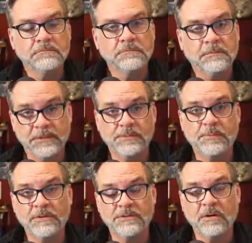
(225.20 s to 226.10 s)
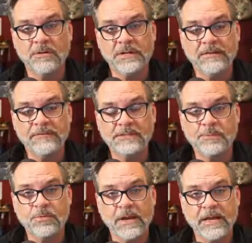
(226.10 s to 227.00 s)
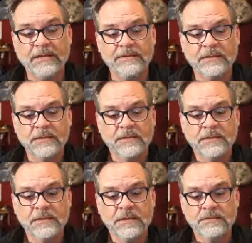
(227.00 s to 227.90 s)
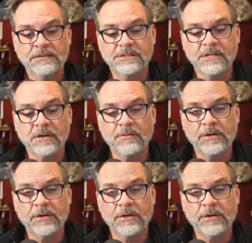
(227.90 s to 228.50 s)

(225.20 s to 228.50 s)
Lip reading: This book is called NONFICTION BRAND, Discovering,